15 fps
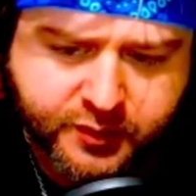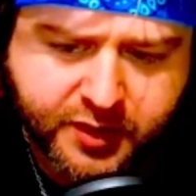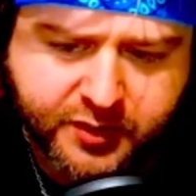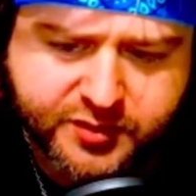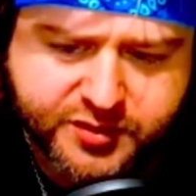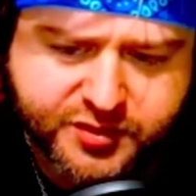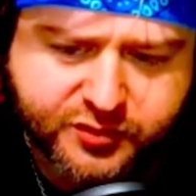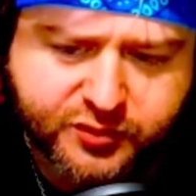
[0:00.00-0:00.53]

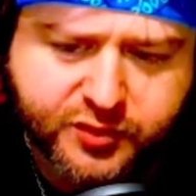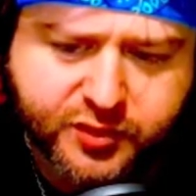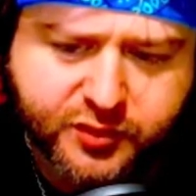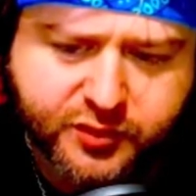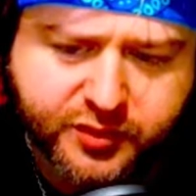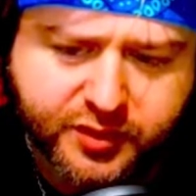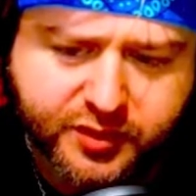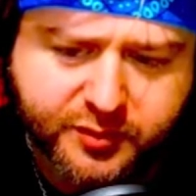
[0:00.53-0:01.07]
would you
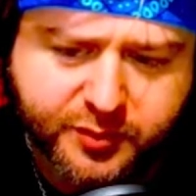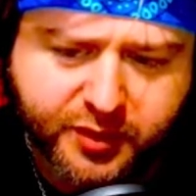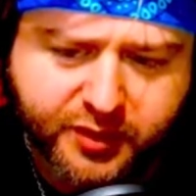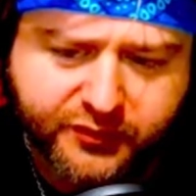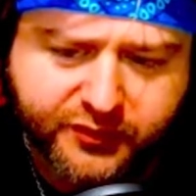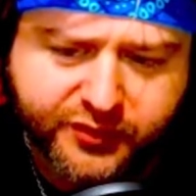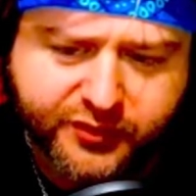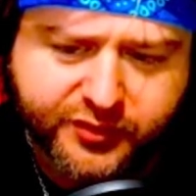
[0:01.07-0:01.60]
ruin a
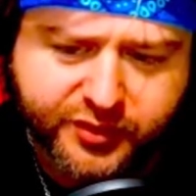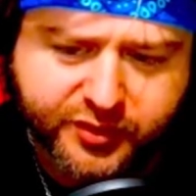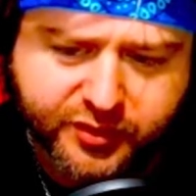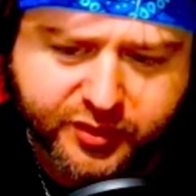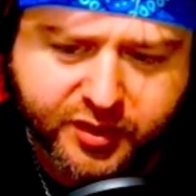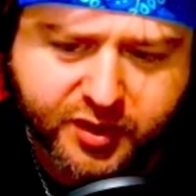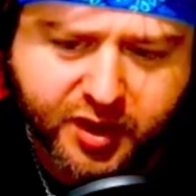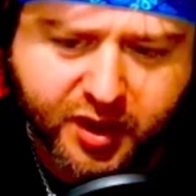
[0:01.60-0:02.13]
perfectly
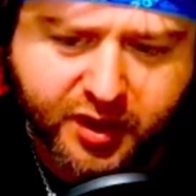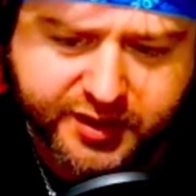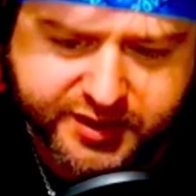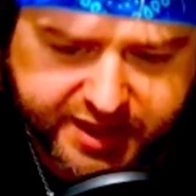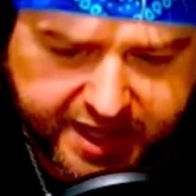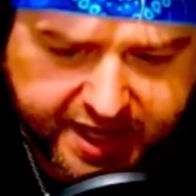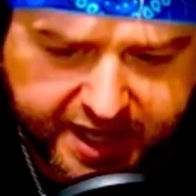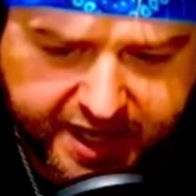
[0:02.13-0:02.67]
good
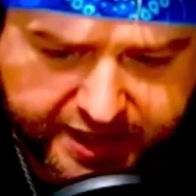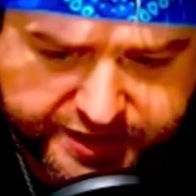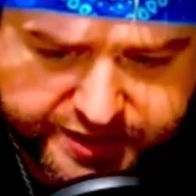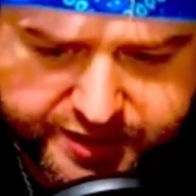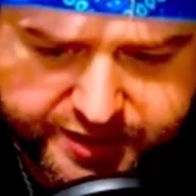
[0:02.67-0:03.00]
contact?